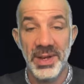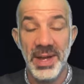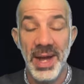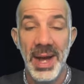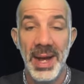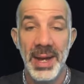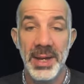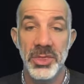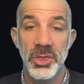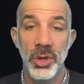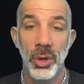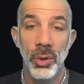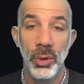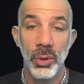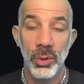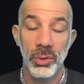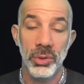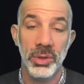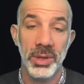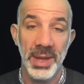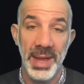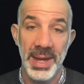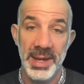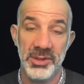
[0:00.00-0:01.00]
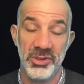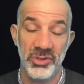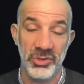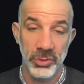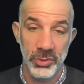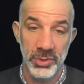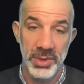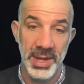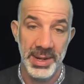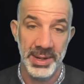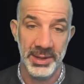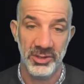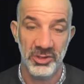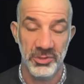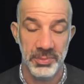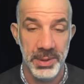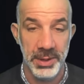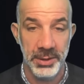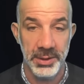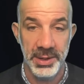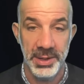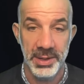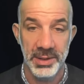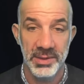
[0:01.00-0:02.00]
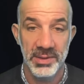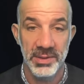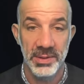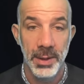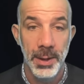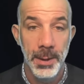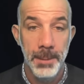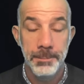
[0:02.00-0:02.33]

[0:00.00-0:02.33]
guide the whole class through that experience.